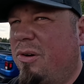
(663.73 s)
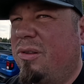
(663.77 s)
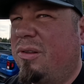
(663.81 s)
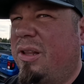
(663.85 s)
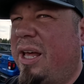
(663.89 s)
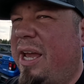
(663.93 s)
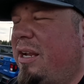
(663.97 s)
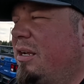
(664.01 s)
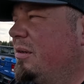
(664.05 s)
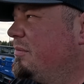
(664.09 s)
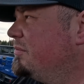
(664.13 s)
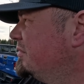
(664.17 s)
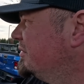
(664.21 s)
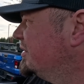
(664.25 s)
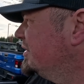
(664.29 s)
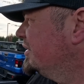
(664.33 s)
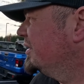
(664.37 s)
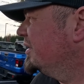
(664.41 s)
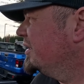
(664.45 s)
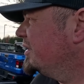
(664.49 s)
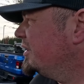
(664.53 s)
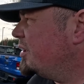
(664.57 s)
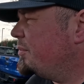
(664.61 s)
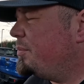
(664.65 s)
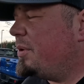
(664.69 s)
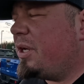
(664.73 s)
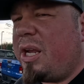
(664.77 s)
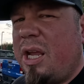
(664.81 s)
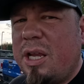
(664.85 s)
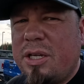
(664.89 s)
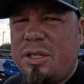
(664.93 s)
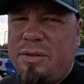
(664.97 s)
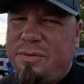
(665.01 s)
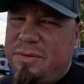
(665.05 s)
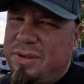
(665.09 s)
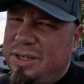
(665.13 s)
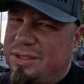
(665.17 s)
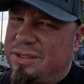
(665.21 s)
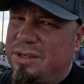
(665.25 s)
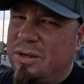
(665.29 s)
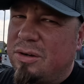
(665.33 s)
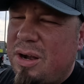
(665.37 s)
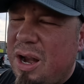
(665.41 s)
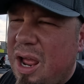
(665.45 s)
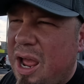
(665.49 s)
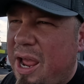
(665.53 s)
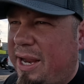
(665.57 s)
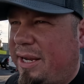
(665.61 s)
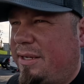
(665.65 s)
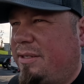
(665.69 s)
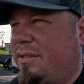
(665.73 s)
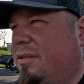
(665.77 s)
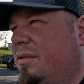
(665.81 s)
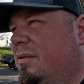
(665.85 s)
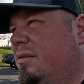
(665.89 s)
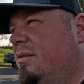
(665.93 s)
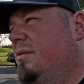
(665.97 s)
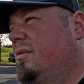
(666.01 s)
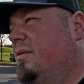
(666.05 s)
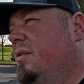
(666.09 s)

don't like them? They're big SUVs. They're nice.